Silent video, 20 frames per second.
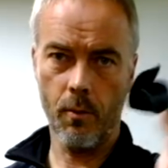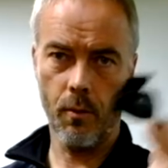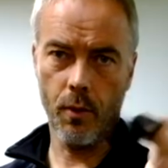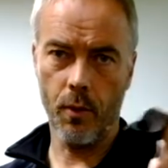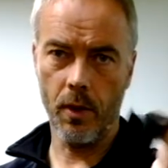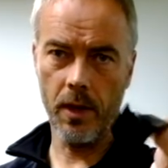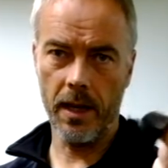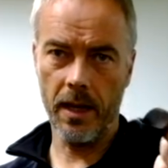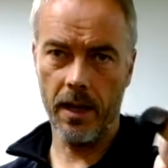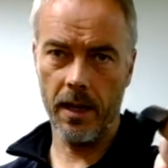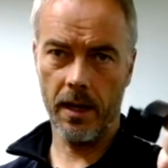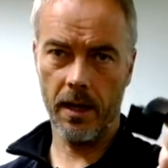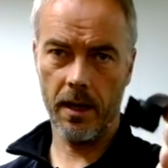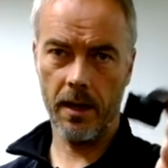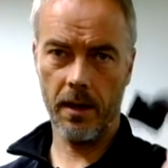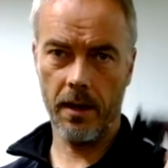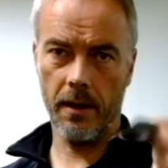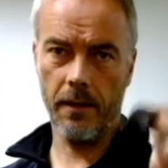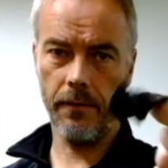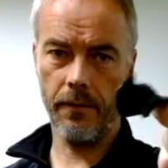pulling
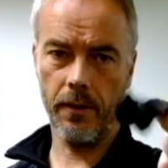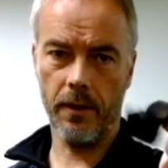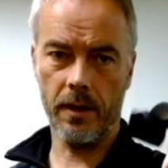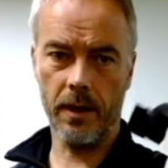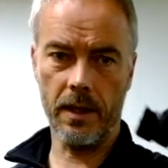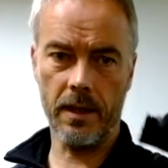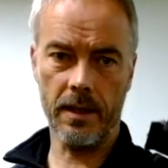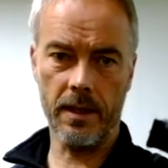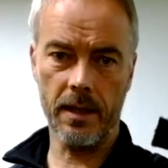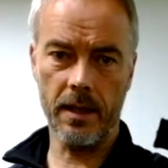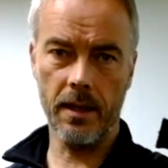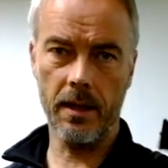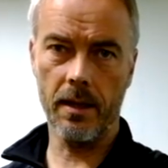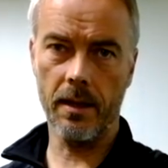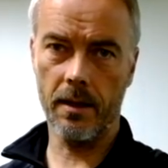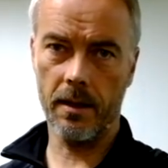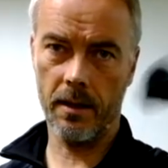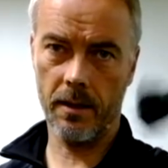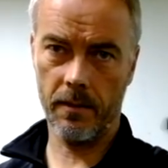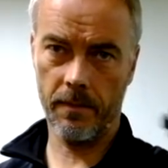effort is
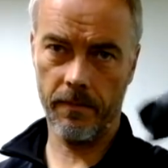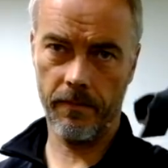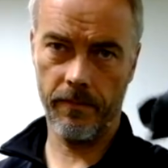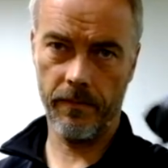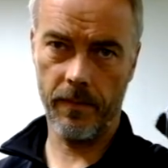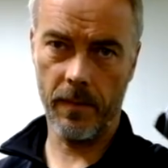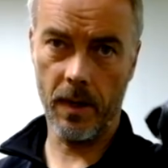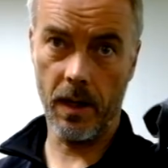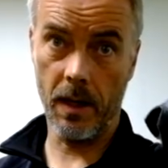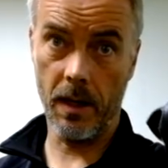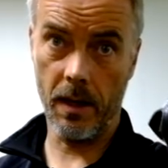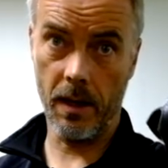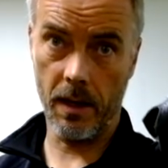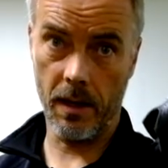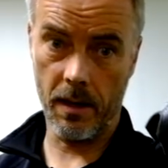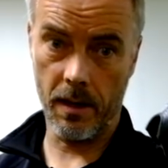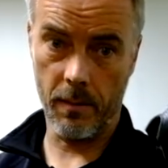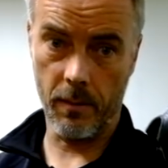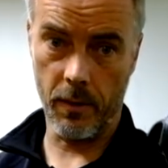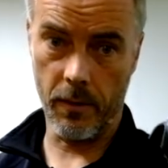needed and they
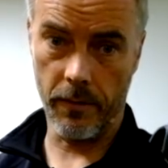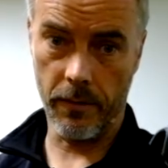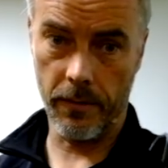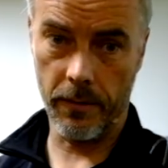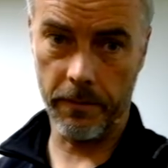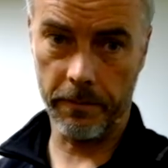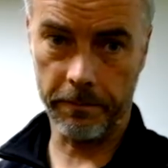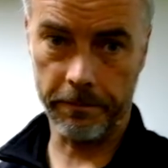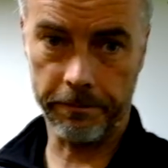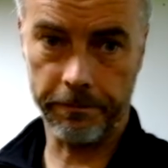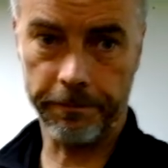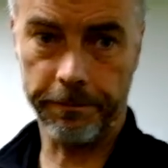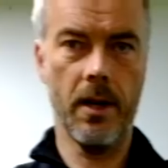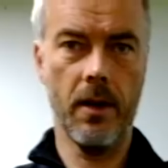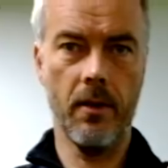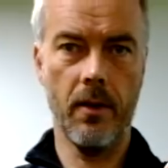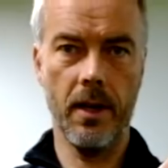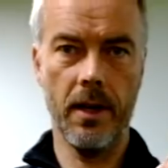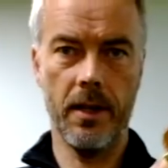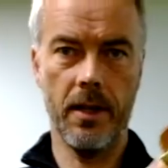come off.
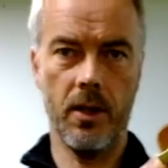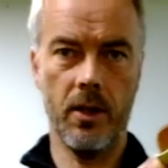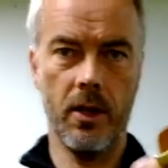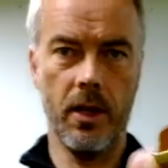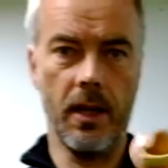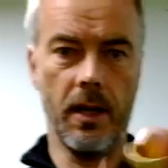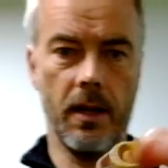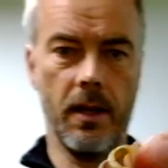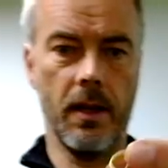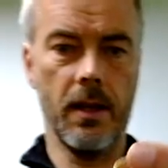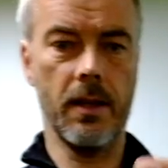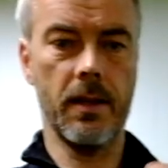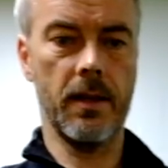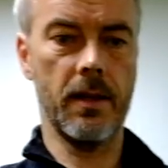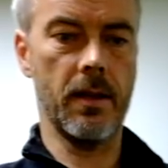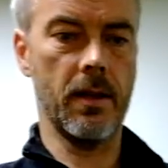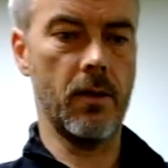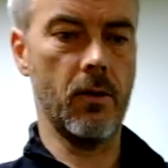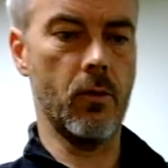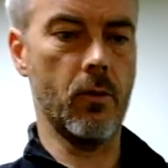Now let's check
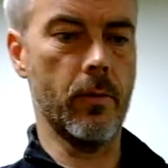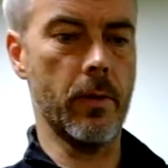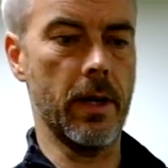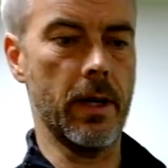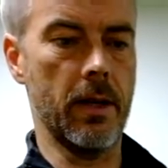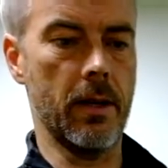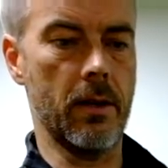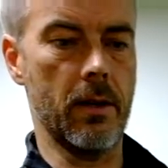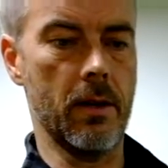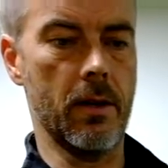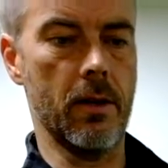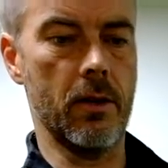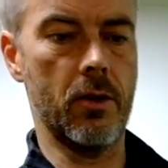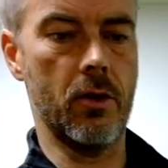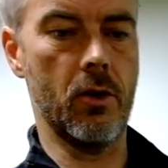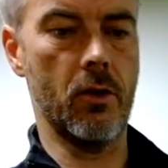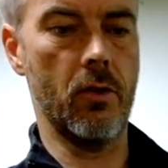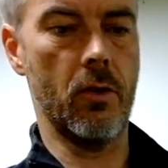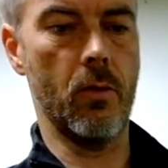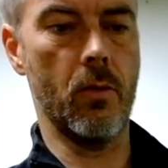this Neumayer
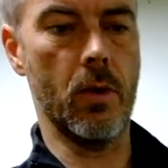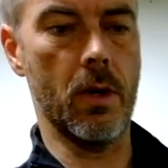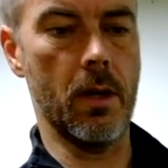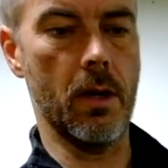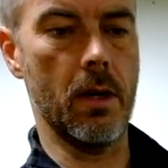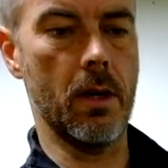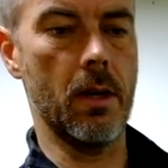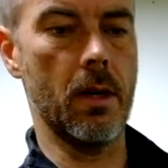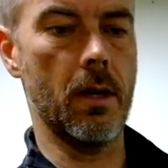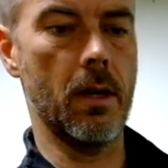archery one.